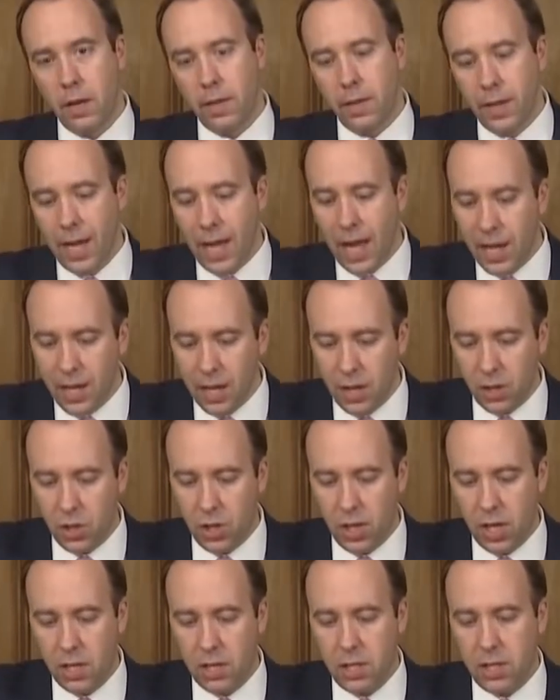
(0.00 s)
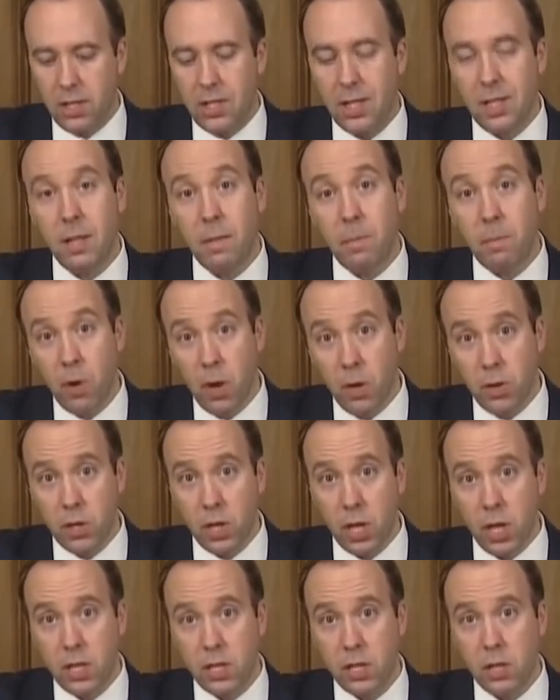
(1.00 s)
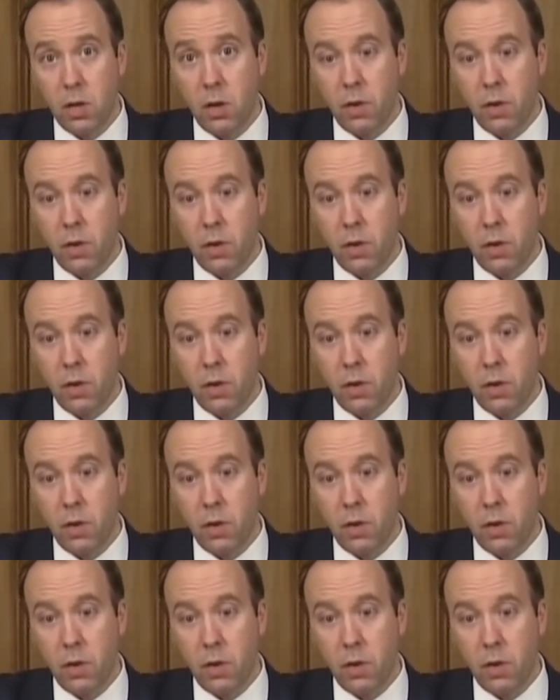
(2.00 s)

And the NHS is in the process